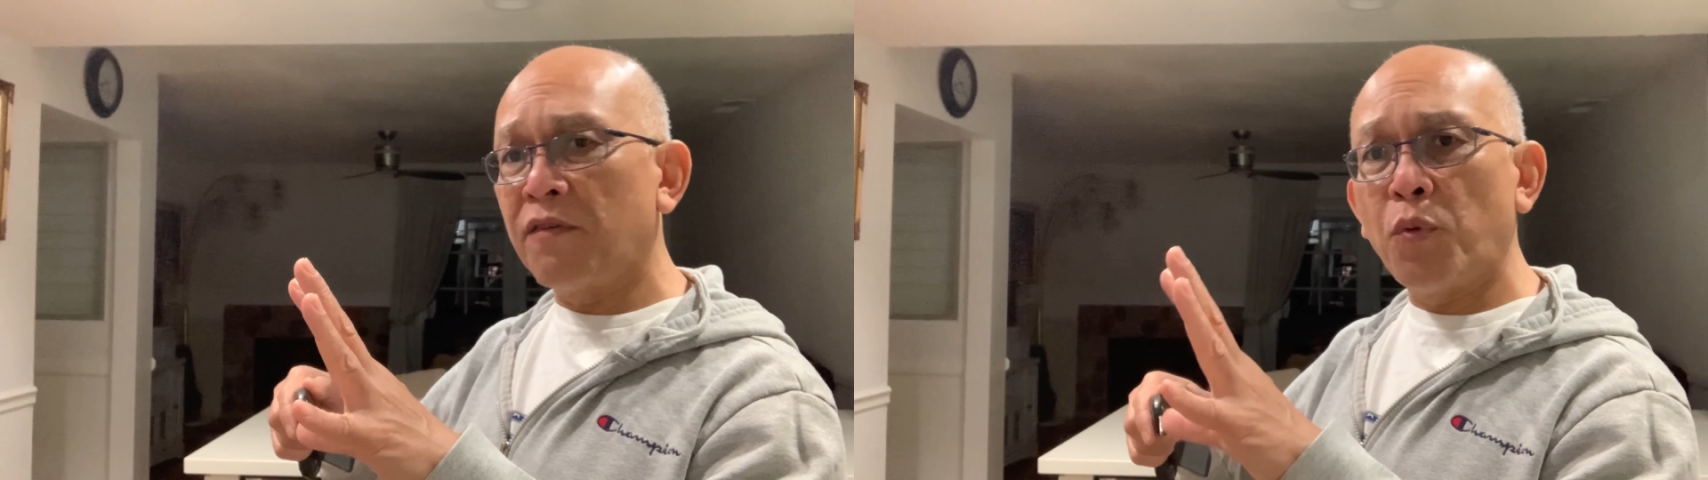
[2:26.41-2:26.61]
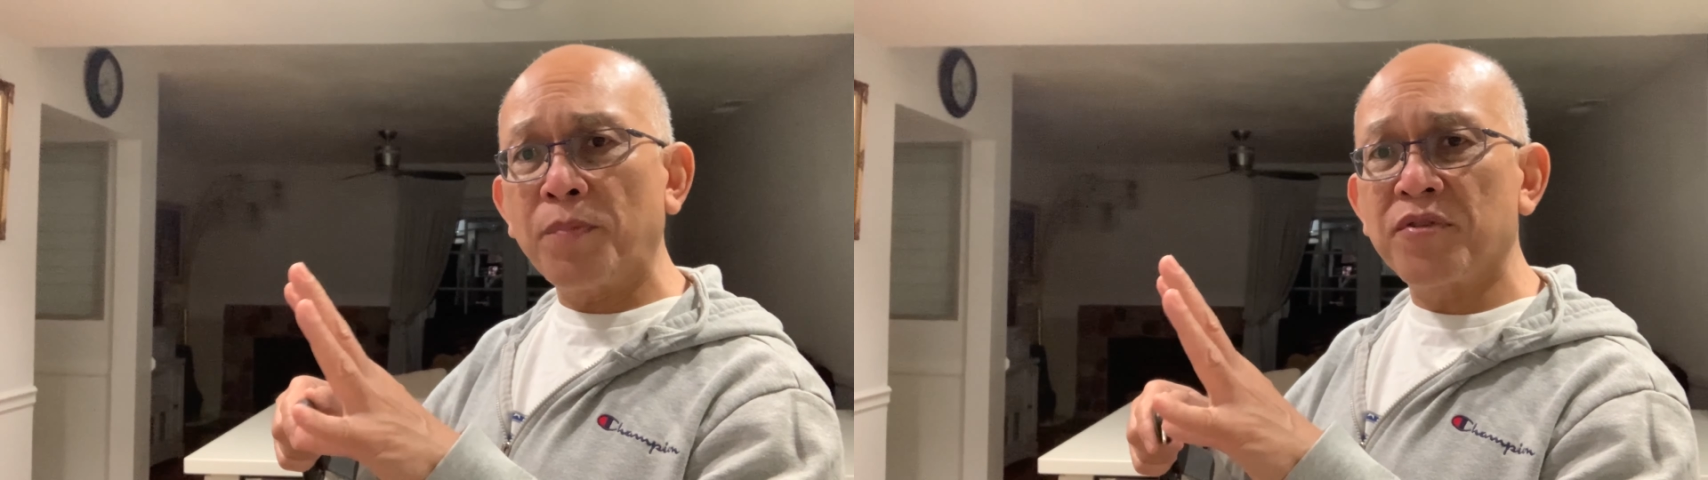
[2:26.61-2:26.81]
of
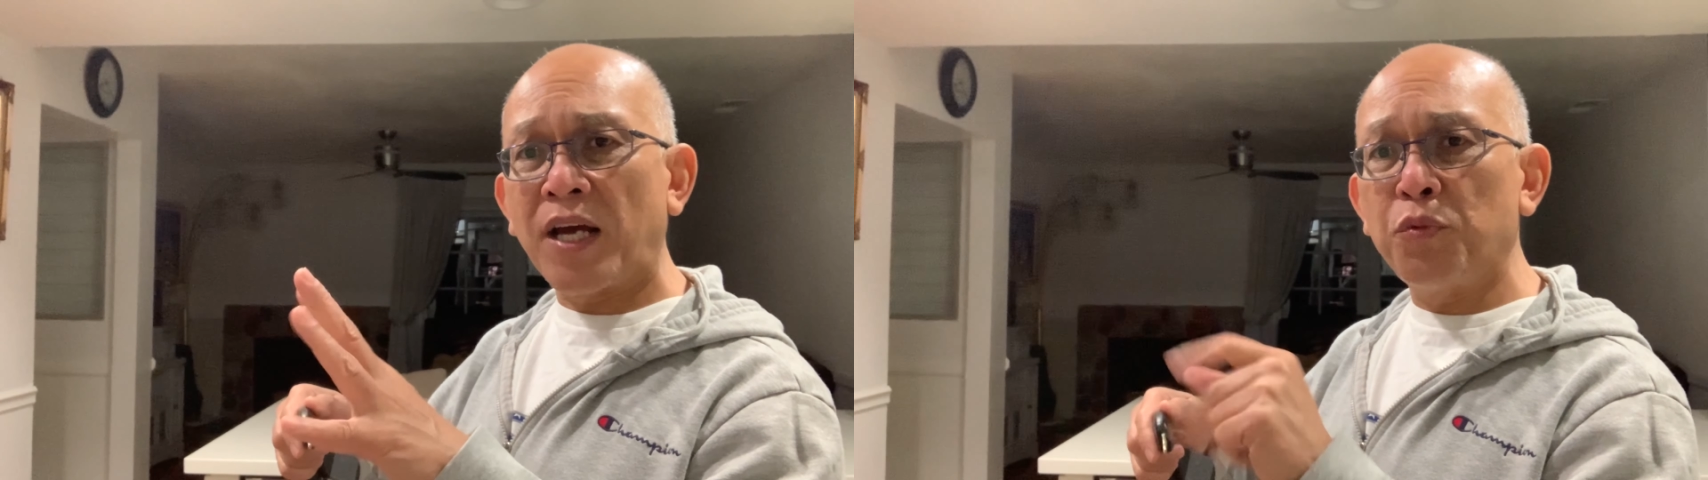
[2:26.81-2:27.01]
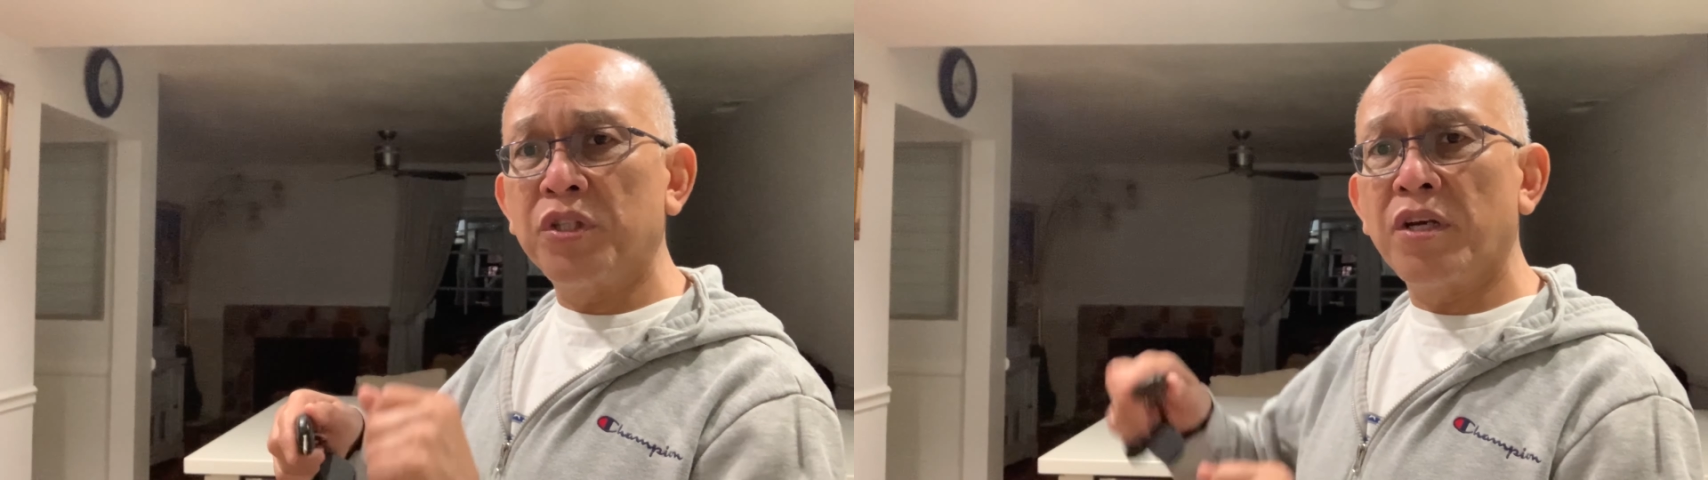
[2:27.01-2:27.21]

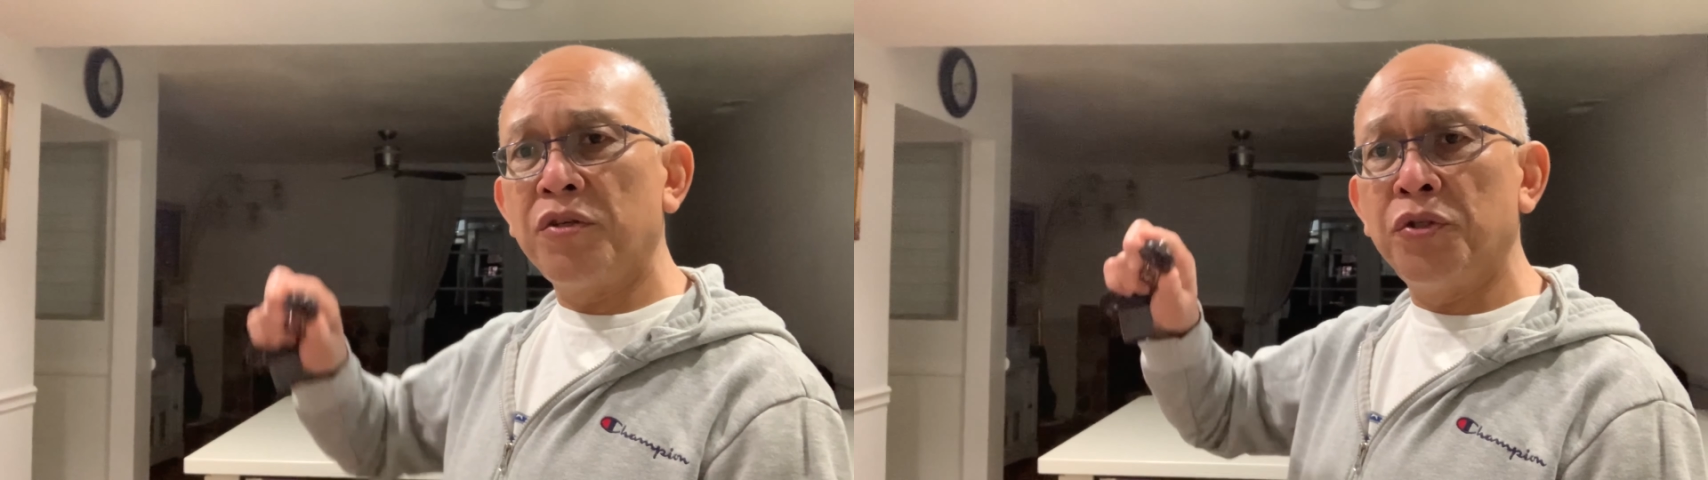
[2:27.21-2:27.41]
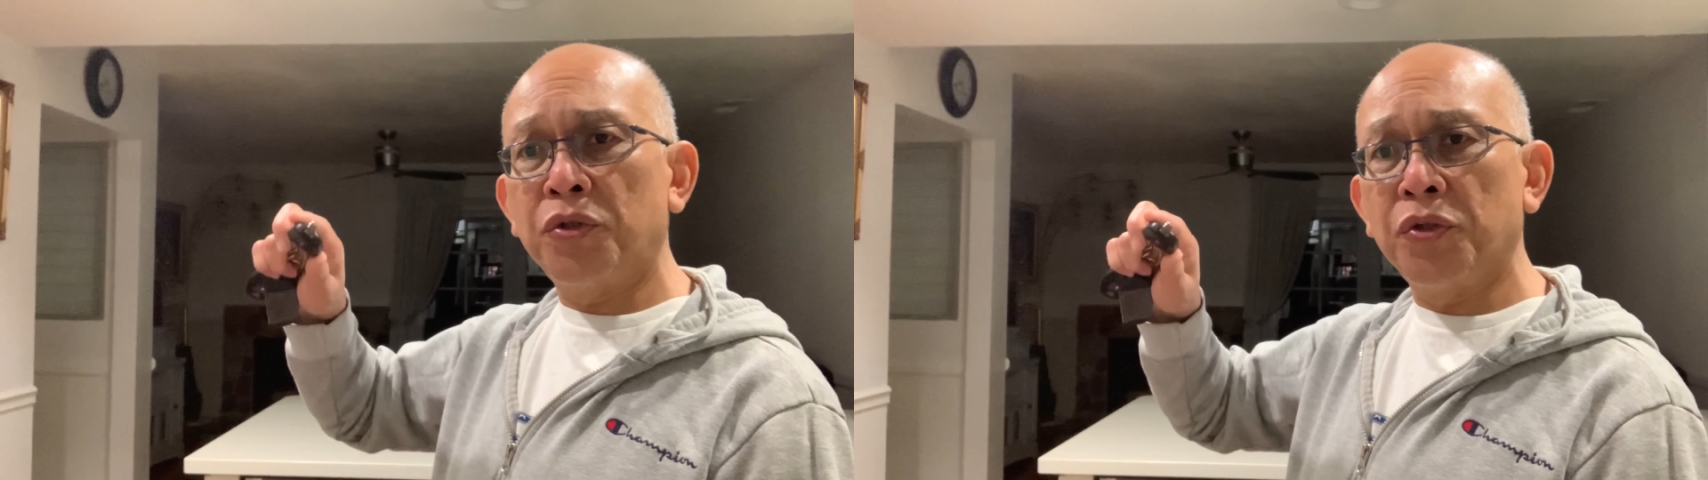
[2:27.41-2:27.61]
websites will tell
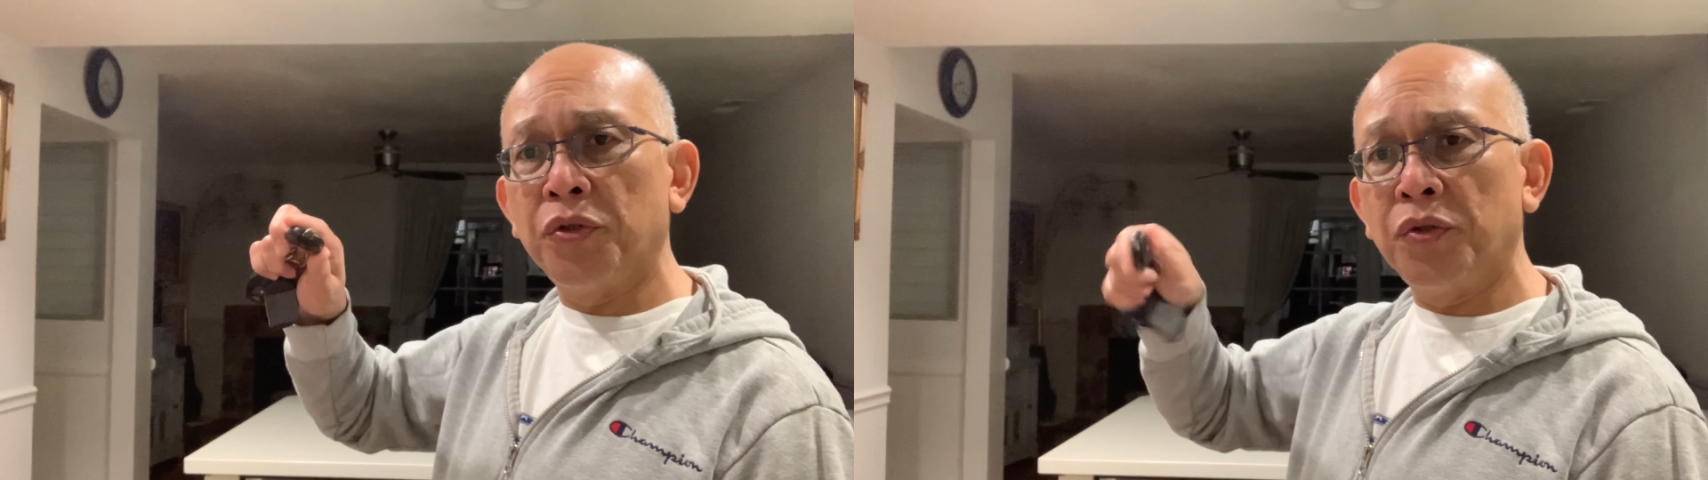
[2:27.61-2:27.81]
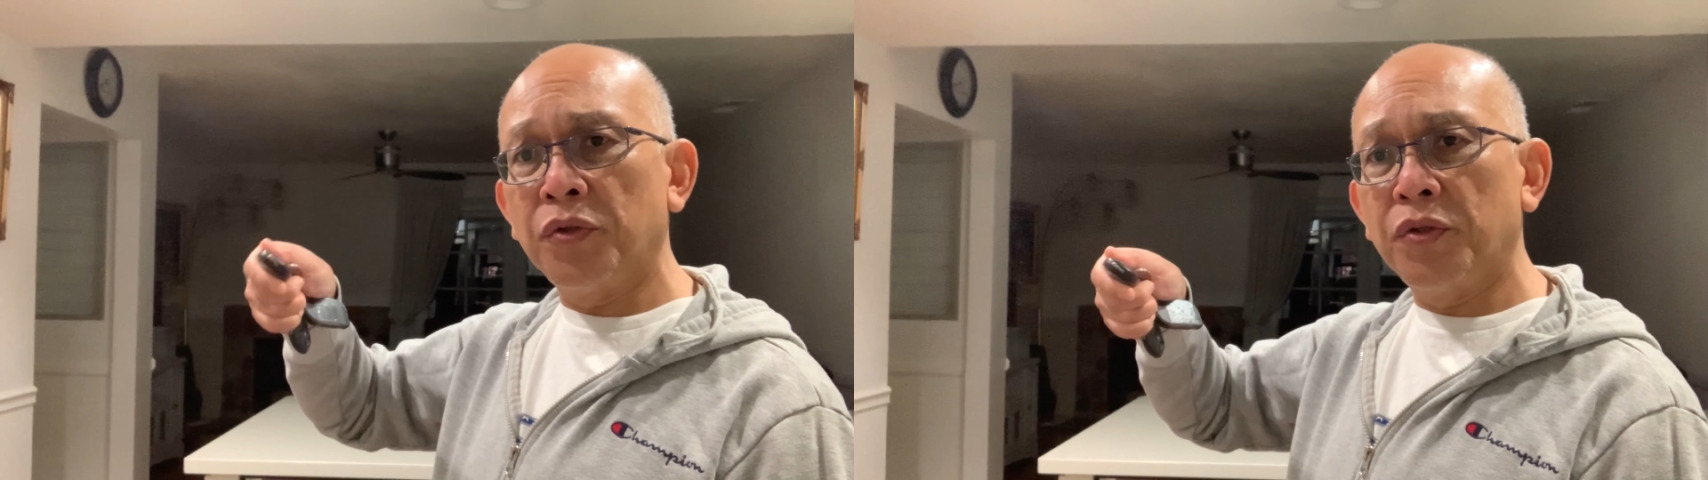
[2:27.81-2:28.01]
you to